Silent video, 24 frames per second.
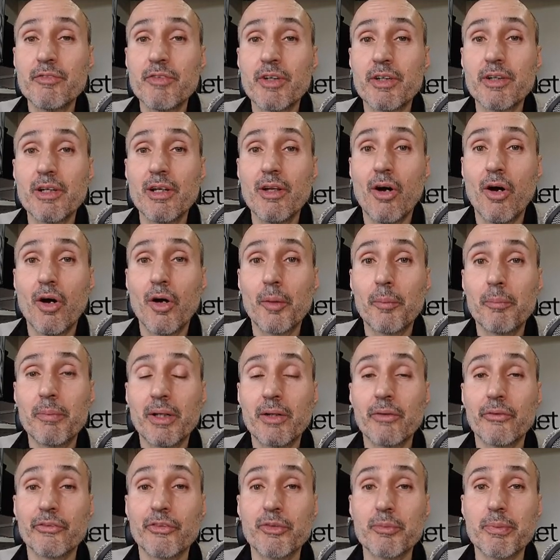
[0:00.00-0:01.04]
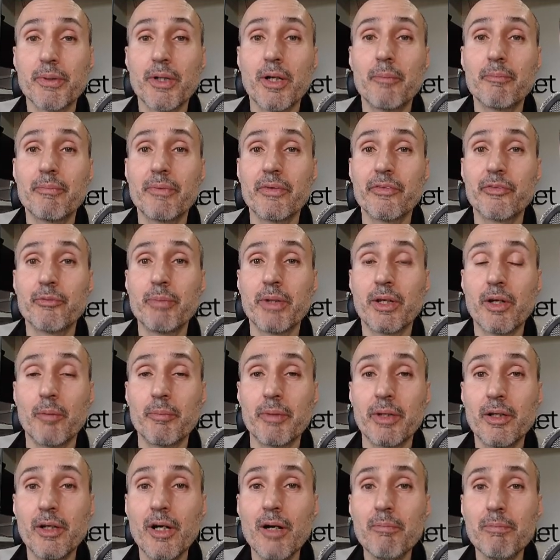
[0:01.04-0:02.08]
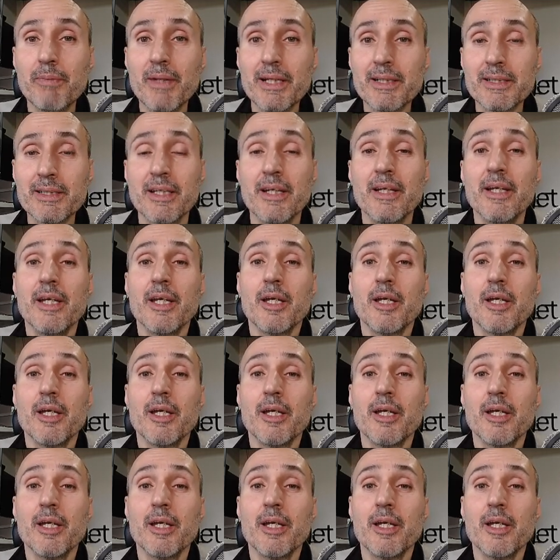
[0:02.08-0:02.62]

very long because the prompt is becoming complex,